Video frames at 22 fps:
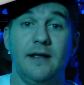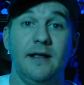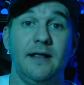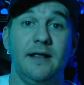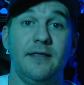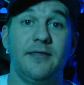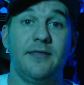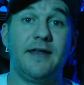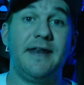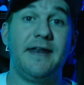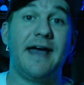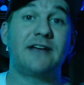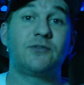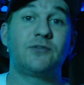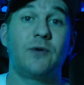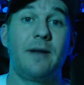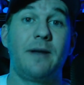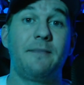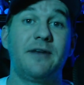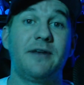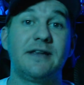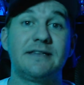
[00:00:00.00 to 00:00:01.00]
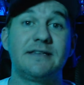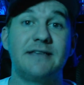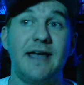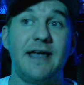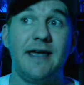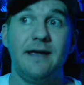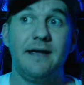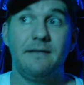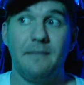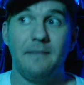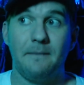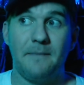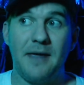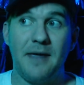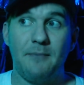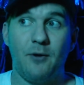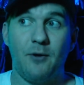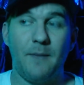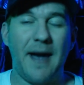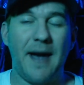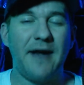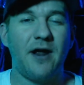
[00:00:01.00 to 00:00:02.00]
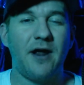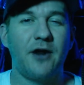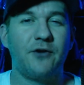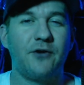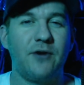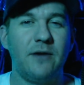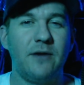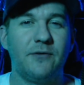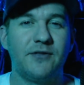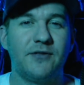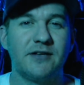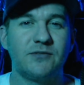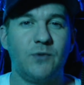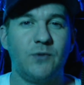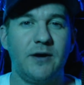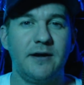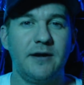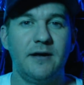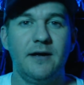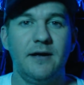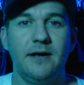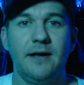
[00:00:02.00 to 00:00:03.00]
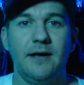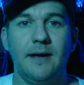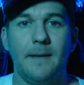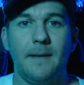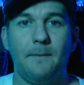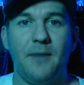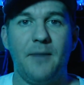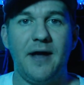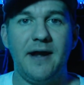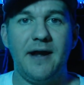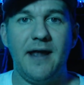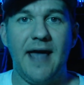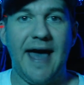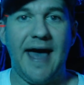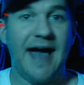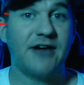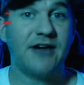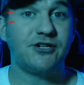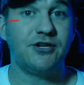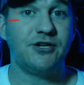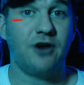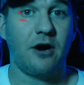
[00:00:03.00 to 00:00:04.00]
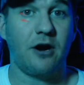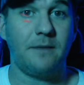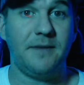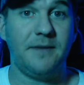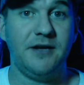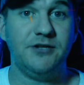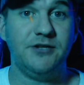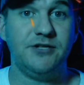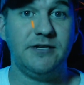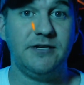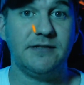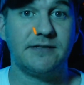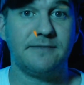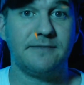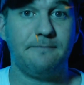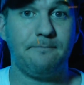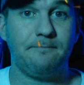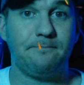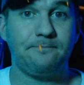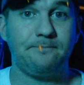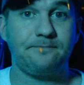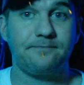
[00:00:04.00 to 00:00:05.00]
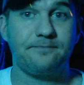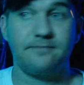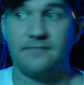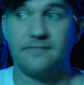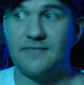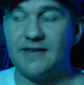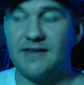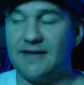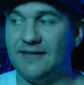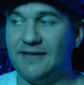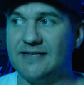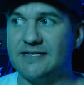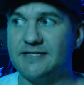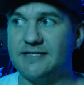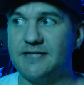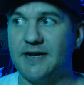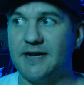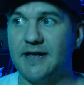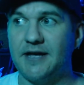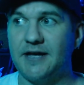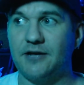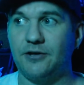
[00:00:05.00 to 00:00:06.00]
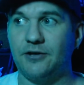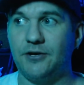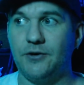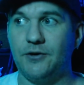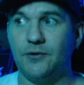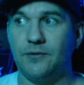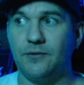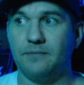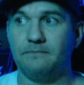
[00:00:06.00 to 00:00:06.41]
The next one I'm going to say, and people might not agree with this one, but action RPGs. This is going to include